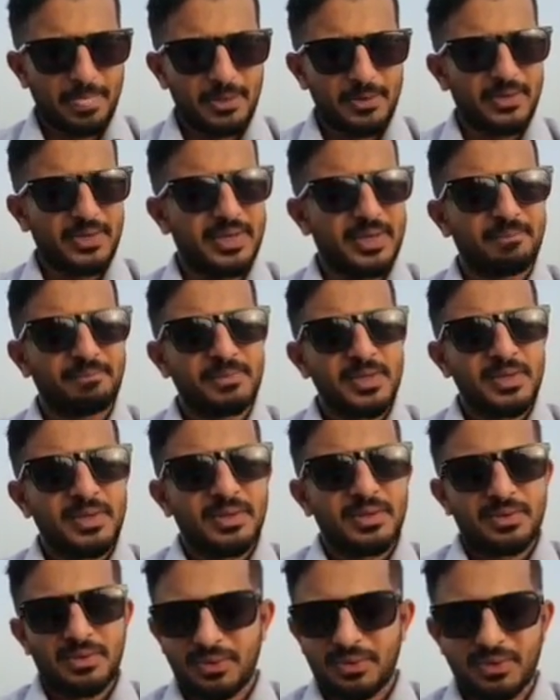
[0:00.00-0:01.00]
Okay,
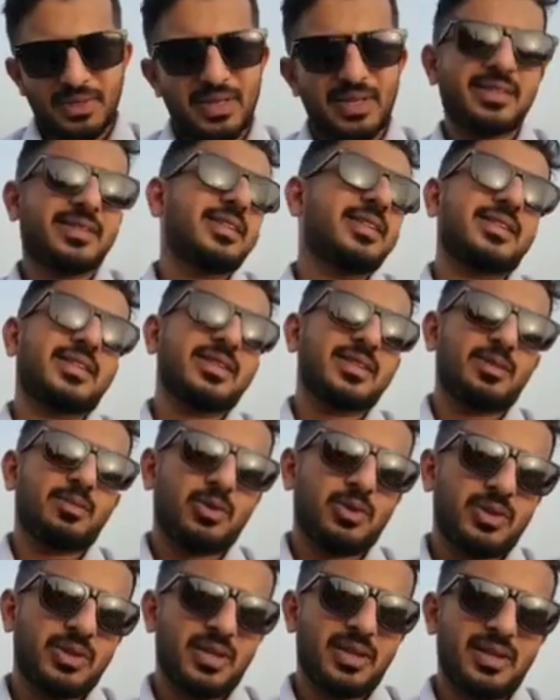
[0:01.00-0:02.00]
so let's discuss
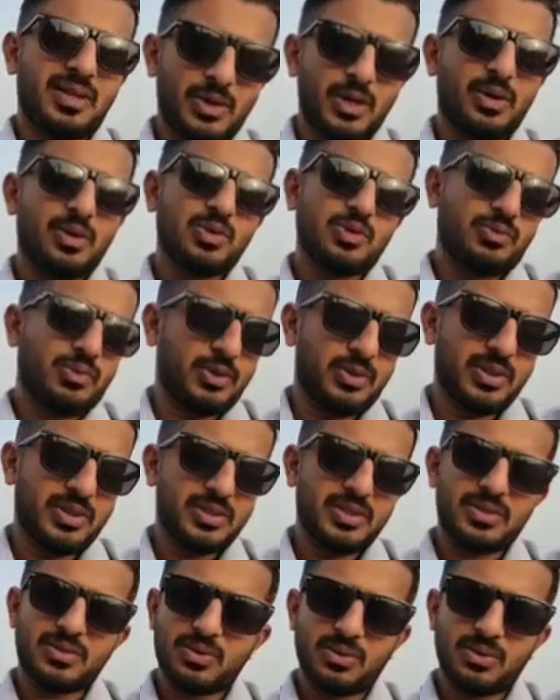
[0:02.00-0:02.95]
about the warehouse foundation.